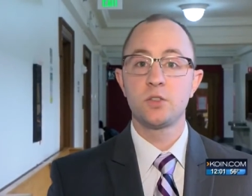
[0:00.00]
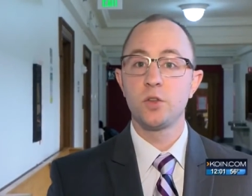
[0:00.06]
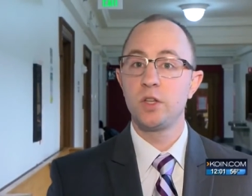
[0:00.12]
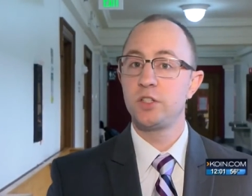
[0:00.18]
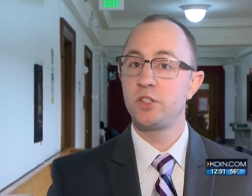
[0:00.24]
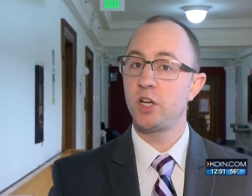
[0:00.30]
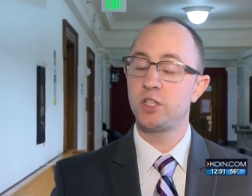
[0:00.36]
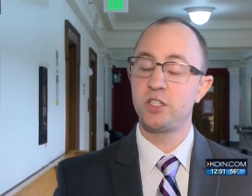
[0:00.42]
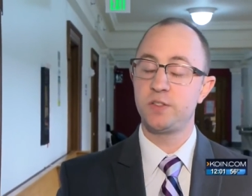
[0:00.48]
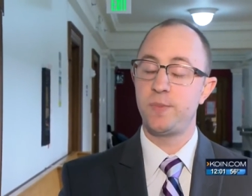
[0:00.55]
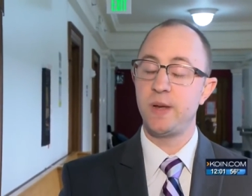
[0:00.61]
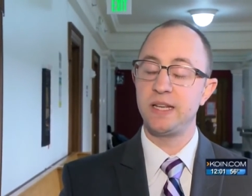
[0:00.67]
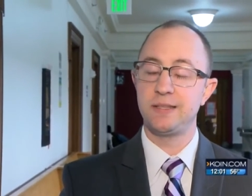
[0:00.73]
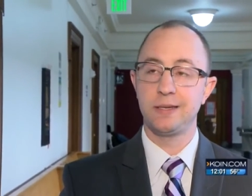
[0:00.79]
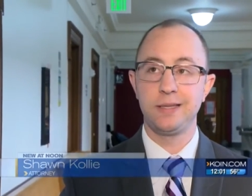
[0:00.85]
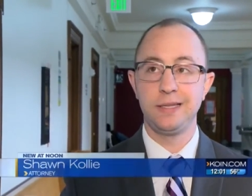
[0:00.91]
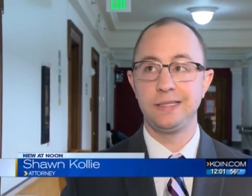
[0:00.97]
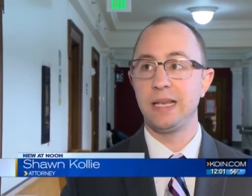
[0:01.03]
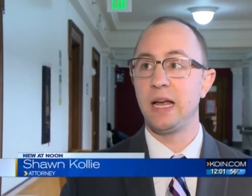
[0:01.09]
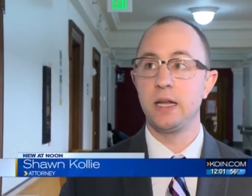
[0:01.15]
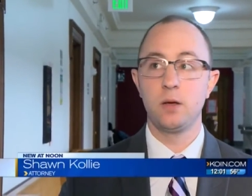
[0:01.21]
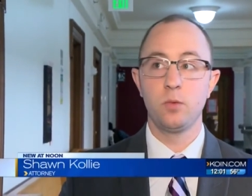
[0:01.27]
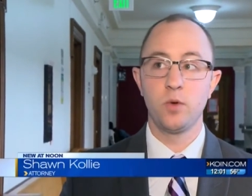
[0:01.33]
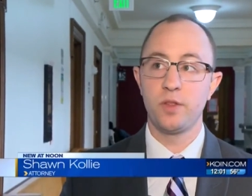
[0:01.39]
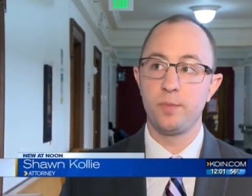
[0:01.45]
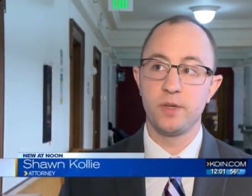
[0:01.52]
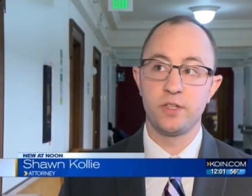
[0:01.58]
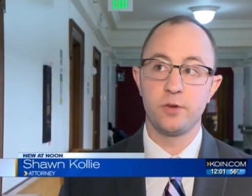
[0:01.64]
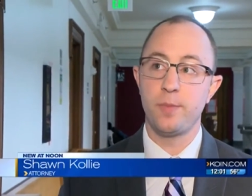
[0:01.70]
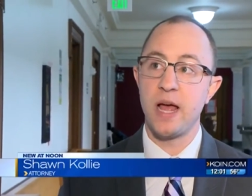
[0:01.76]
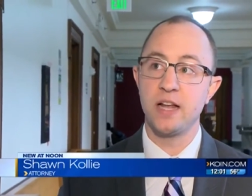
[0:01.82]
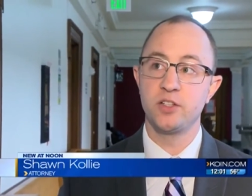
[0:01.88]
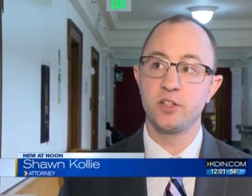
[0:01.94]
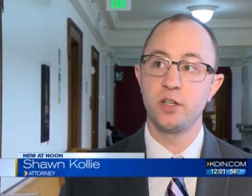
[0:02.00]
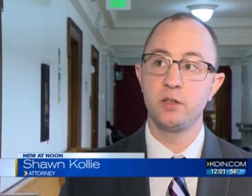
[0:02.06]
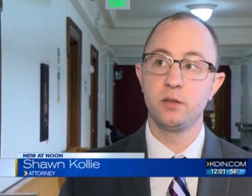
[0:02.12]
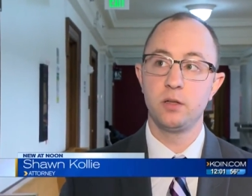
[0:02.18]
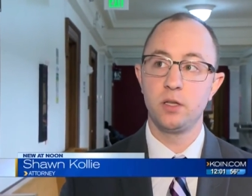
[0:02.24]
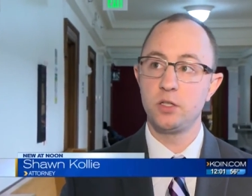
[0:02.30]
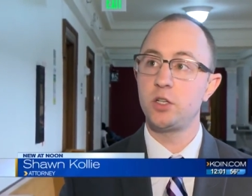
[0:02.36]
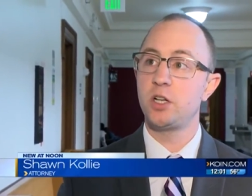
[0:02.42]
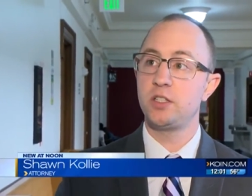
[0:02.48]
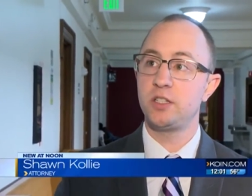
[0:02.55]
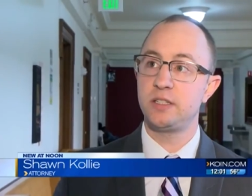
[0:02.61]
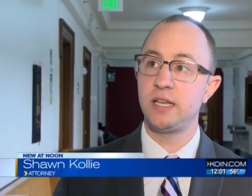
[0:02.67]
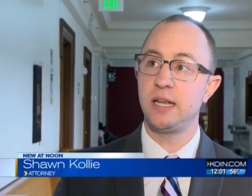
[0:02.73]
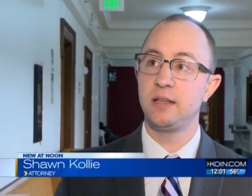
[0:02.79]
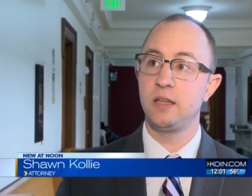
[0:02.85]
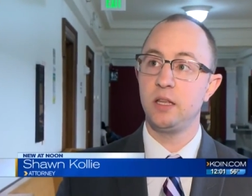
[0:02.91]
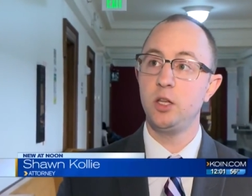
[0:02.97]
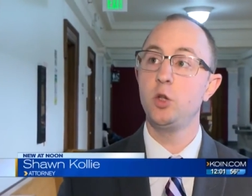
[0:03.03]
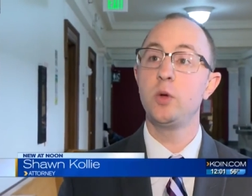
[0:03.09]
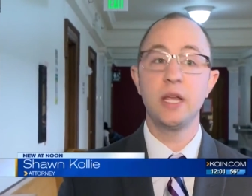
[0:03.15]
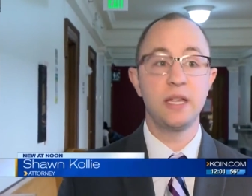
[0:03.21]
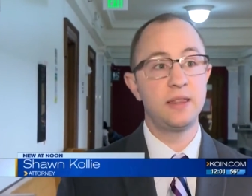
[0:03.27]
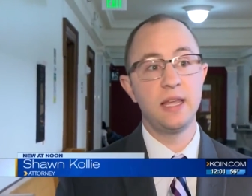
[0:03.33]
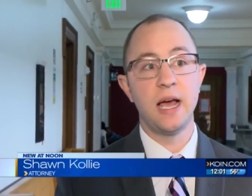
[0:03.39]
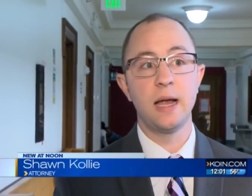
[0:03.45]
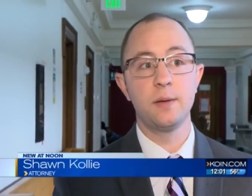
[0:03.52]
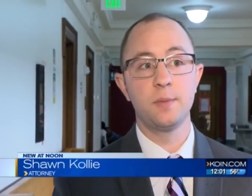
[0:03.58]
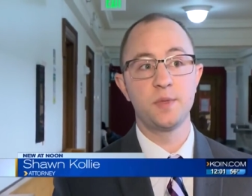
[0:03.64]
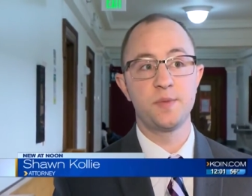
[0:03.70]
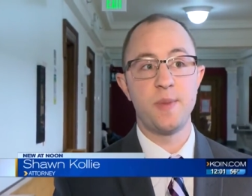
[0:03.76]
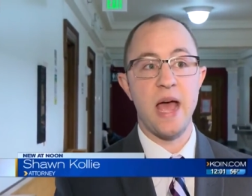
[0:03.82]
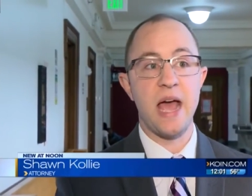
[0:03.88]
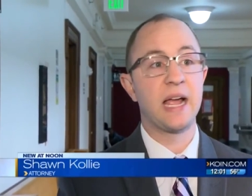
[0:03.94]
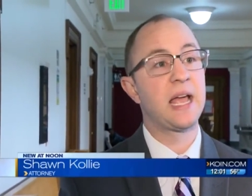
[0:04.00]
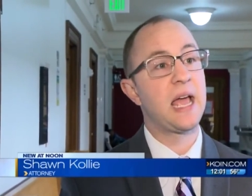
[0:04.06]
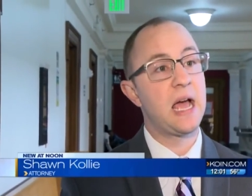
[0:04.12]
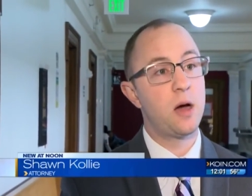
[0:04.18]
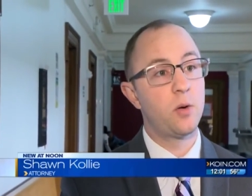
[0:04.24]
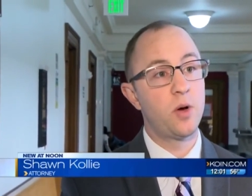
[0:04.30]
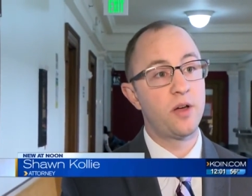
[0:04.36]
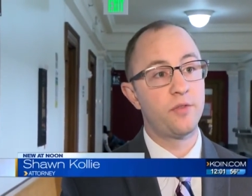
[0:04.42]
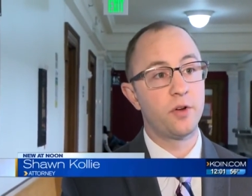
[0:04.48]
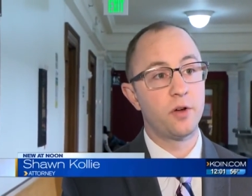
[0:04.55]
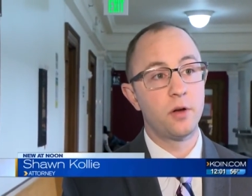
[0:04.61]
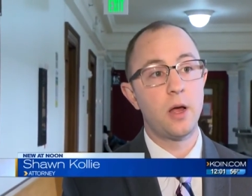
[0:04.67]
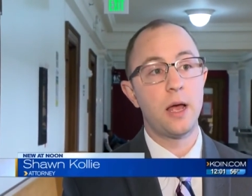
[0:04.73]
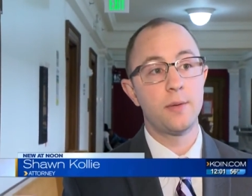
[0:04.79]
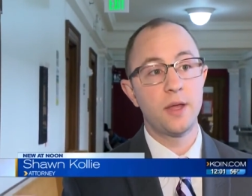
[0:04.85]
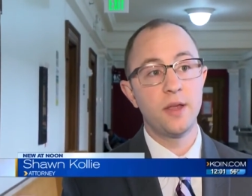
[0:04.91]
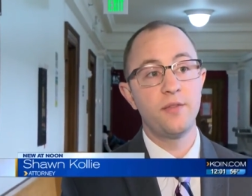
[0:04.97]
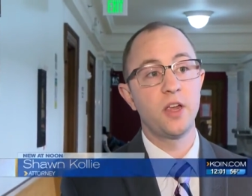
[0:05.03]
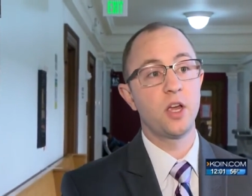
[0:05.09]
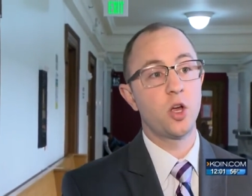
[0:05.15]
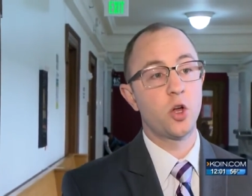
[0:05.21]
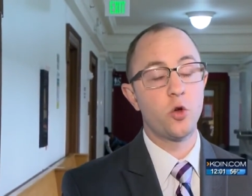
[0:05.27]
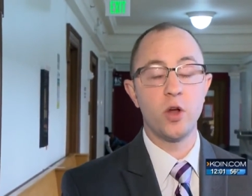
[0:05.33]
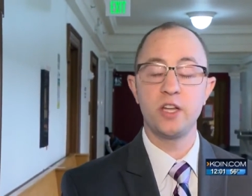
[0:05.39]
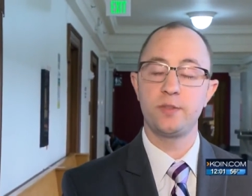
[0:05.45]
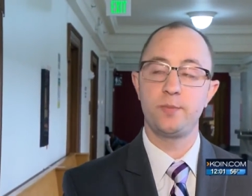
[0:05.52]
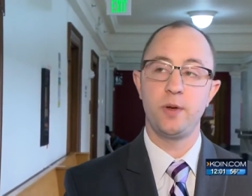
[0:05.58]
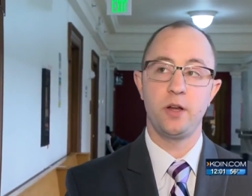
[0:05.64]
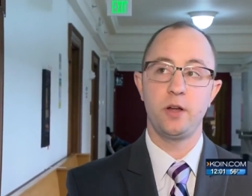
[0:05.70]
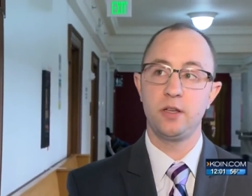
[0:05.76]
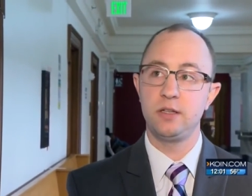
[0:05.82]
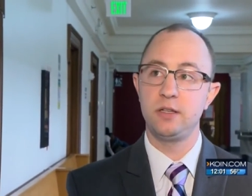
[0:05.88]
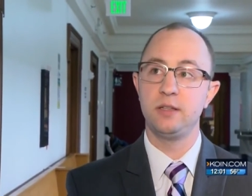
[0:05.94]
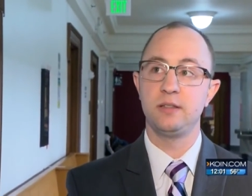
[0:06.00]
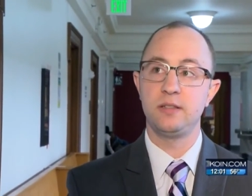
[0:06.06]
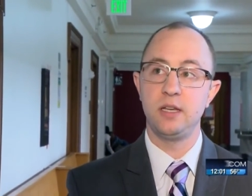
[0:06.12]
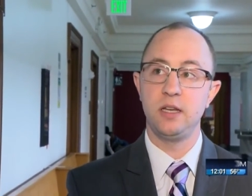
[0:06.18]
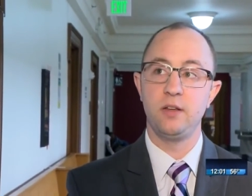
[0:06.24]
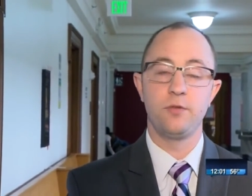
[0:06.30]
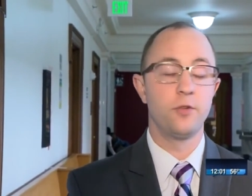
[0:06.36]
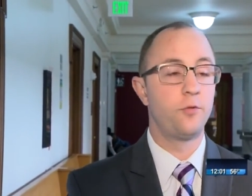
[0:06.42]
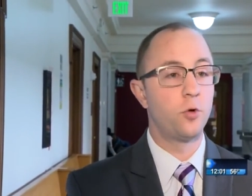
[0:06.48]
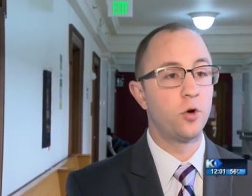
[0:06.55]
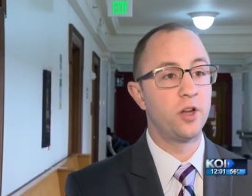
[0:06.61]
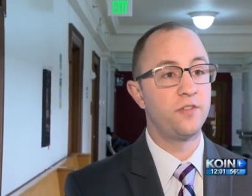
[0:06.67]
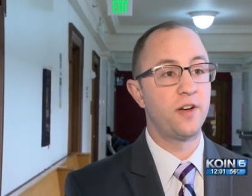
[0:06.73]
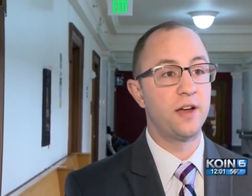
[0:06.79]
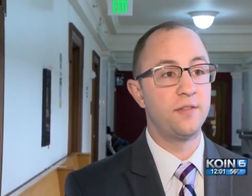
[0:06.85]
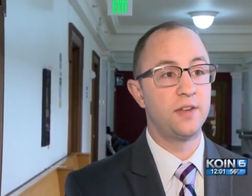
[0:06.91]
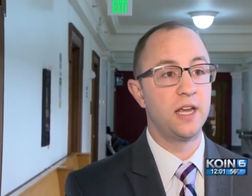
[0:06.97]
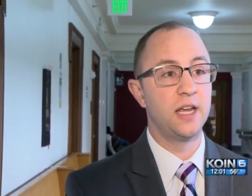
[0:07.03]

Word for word: The judge is basically siding with Mr. Padgett. The judge is saying that you get the items back. However, I'm giving a grace period to the city for 45